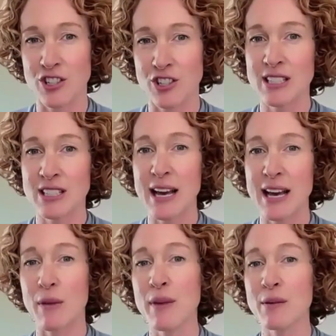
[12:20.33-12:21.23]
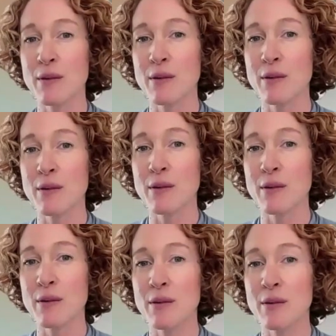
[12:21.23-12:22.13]
that might make other people
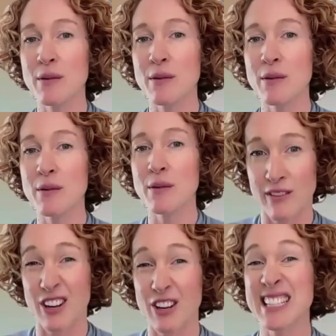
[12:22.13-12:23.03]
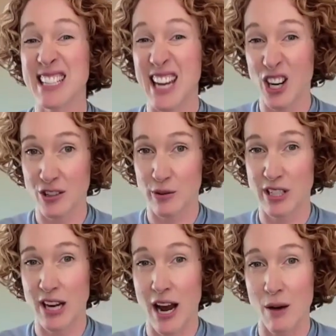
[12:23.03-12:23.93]
hearing that story very scared to
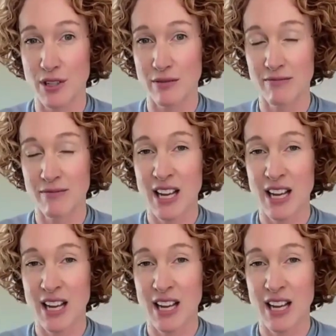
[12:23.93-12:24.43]
adopt.